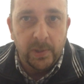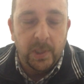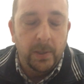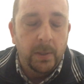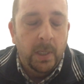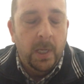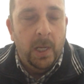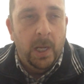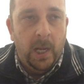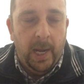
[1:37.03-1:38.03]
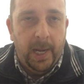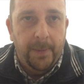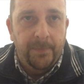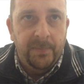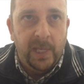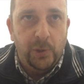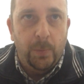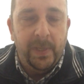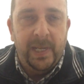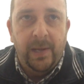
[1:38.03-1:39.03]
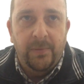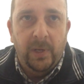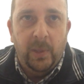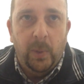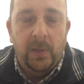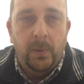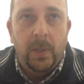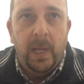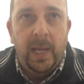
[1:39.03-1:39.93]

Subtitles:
So that's all been going really well.